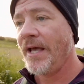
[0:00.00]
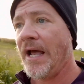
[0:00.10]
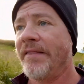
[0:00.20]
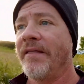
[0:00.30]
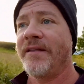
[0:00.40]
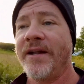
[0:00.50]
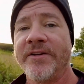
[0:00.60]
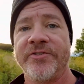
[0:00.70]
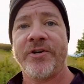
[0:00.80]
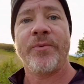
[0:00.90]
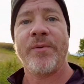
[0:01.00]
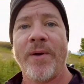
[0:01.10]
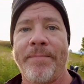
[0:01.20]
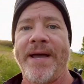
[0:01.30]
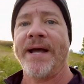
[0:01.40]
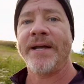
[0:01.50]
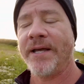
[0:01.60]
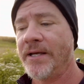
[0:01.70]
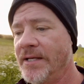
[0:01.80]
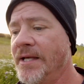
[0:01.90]
And then the next year we went back
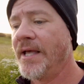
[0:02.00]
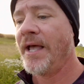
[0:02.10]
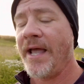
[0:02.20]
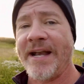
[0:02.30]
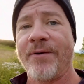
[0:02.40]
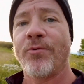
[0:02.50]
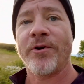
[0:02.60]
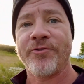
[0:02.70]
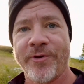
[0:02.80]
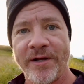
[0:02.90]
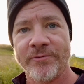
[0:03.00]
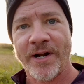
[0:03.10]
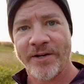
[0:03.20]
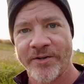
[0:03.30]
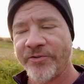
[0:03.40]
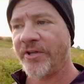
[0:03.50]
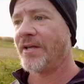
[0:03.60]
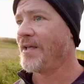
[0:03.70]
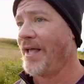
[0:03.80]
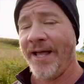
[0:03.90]
and I wore trail runners
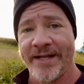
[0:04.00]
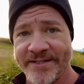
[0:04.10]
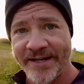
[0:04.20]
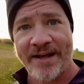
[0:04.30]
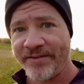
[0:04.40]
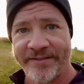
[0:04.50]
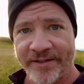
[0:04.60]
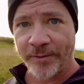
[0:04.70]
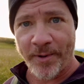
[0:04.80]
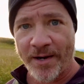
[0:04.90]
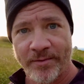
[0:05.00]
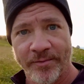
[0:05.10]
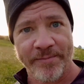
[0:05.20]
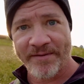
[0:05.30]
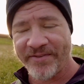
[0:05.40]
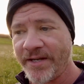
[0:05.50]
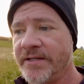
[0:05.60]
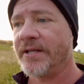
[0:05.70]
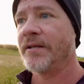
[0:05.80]
and didn't have a single problem with my feet,